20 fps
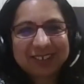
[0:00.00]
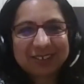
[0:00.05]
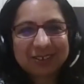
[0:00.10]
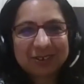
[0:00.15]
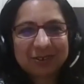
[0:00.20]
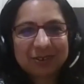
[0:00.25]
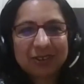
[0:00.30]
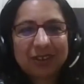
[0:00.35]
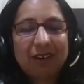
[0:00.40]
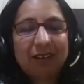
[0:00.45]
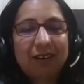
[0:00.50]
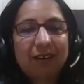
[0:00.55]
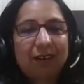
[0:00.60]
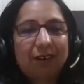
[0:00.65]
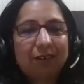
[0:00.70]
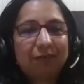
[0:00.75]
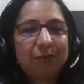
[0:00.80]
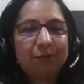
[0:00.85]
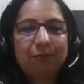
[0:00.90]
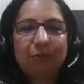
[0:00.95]
So there are a
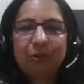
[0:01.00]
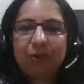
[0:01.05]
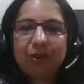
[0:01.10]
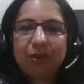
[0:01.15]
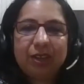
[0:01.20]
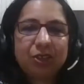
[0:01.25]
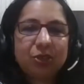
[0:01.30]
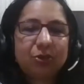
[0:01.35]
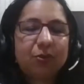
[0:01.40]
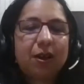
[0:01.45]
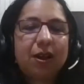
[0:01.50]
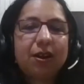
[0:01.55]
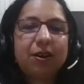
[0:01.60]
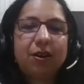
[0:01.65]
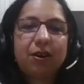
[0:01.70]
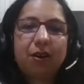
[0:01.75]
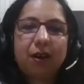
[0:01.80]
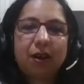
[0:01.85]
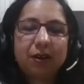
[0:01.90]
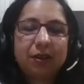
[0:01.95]
lot of employees who are
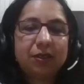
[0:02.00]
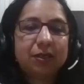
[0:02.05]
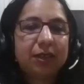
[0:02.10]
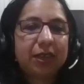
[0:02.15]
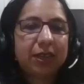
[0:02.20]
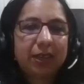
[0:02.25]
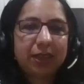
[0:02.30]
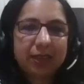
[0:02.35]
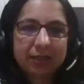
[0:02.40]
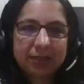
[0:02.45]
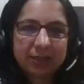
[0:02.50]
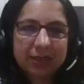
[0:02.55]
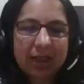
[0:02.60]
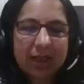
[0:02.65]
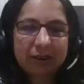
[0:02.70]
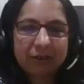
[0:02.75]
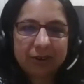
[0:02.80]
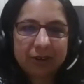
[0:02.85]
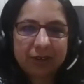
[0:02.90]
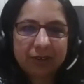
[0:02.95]
not taking
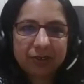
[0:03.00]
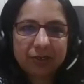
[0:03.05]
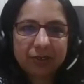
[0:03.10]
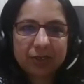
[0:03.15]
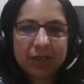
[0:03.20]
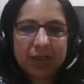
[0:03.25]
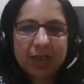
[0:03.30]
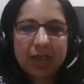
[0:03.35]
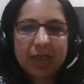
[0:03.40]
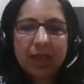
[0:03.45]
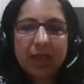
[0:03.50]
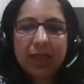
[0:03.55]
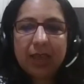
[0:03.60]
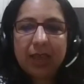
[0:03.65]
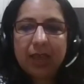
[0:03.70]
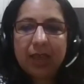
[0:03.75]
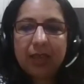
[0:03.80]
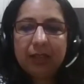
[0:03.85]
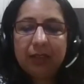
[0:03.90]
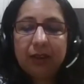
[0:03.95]
salaries.
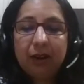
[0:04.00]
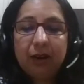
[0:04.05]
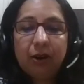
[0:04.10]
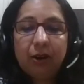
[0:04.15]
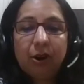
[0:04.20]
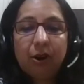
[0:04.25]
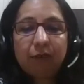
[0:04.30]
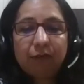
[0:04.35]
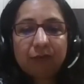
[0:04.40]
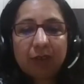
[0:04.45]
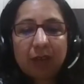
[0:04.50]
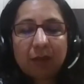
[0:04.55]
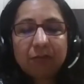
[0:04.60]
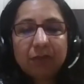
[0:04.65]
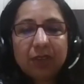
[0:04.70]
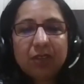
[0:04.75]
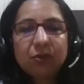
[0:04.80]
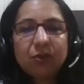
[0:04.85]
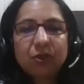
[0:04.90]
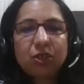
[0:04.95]
There are a lot of
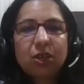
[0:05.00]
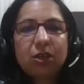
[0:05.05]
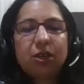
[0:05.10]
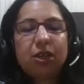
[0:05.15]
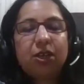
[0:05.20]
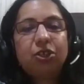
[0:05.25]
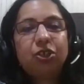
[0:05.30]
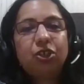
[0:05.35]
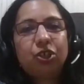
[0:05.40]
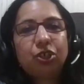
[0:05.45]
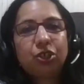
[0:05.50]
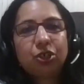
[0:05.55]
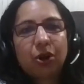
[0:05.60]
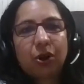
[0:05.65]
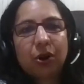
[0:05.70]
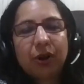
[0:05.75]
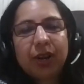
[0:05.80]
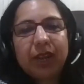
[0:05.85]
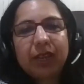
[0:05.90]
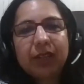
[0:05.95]
companies which are
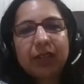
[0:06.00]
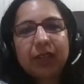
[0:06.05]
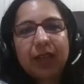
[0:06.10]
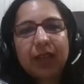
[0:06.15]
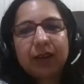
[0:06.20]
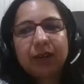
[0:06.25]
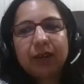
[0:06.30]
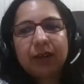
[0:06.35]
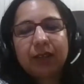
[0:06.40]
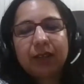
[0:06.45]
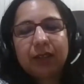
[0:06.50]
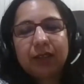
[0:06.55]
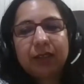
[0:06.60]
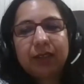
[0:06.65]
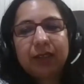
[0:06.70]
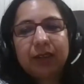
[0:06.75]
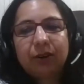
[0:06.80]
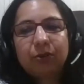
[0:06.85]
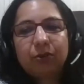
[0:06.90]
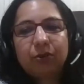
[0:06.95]
ensuring that
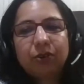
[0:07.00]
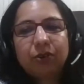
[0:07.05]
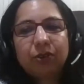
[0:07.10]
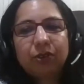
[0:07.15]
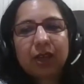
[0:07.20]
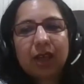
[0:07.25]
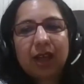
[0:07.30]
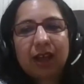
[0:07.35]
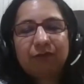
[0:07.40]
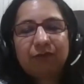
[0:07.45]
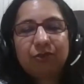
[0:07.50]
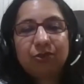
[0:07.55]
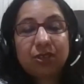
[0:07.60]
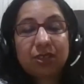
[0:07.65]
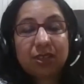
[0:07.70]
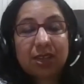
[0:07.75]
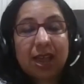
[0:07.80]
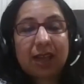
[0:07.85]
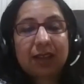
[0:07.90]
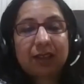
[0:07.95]
they don't have to
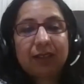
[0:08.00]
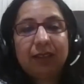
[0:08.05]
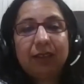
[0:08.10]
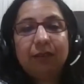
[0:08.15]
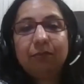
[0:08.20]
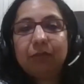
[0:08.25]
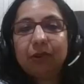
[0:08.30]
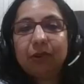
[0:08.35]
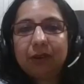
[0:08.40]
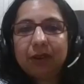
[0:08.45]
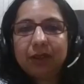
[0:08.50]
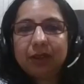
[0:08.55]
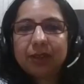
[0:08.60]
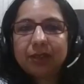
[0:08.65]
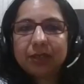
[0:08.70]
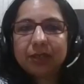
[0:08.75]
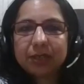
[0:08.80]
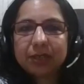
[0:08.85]
sack the employees.